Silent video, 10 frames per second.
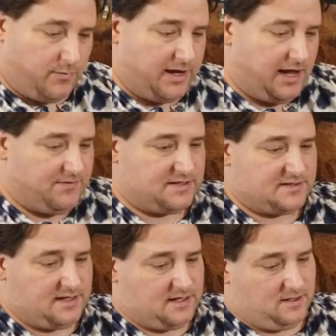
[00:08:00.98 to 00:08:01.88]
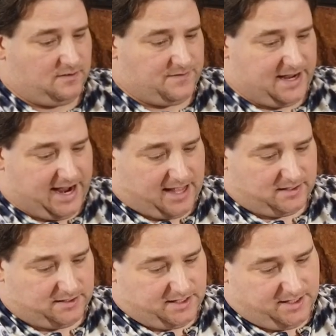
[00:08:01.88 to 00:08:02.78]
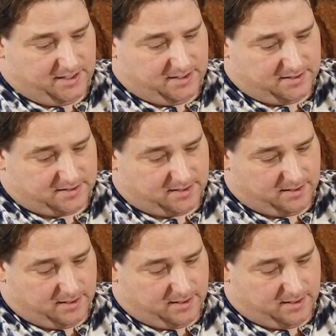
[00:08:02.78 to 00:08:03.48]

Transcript: We have a set of Allen keys,